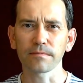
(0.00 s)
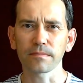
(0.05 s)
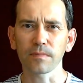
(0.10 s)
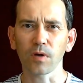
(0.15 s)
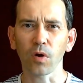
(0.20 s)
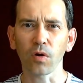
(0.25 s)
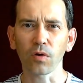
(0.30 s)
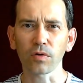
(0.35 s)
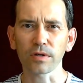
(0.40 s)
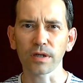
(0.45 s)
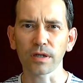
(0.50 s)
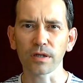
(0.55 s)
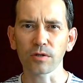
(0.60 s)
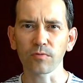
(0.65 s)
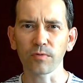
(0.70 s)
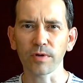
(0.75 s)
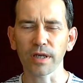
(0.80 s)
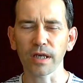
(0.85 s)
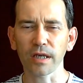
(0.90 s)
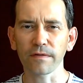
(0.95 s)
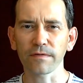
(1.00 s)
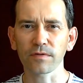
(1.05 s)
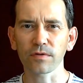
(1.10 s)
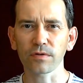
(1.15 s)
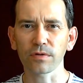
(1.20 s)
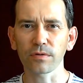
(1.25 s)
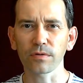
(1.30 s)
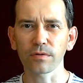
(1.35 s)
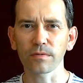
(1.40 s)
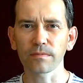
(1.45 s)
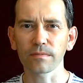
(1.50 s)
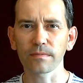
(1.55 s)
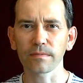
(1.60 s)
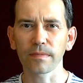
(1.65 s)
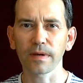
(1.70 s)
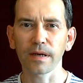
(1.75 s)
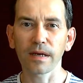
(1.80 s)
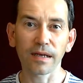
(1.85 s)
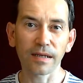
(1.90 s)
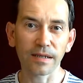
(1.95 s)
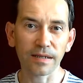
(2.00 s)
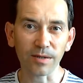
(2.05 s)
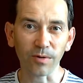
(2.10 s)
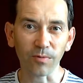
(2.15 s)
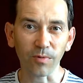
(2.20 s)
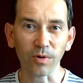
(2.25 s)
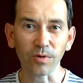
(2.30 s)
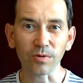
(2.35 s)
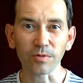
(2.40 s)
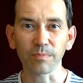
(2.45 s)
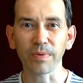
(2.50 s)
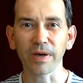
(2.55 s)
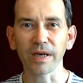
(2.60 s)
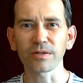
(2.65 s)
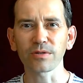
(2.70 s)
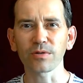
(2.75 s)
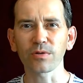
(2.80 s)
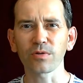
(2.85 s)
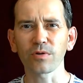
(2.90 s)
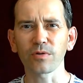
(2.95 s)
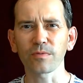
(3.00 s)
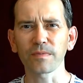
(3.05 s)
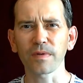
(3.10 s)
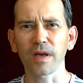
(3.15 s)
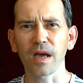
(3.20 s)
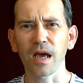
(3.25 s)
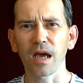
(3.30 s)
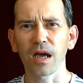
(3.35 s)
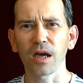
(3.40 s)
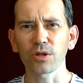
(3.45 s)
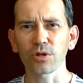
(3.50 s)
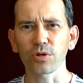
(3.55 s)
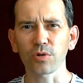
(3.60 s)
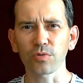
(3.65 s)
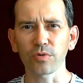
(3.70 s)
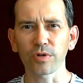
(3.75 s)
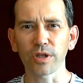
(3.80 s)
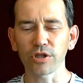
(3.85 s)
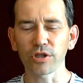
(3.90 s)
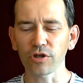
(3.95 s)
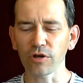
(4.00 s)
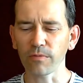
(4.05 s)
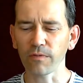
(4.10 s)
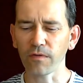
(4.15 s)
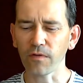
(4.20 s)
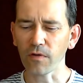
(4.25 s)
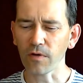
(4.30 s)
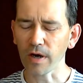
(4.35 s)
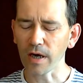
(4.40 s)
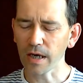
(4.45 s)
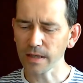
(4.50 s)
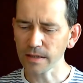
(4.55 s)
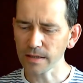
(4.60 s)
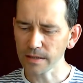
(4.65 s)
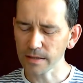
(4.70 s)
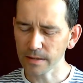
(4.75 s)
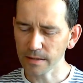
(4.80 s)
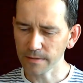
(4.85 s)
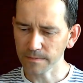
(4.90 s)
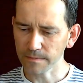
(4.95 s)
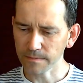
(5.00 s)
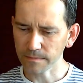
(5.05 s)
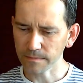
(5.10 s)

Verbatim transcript: orders we give to so-called pendulum to do the job for us.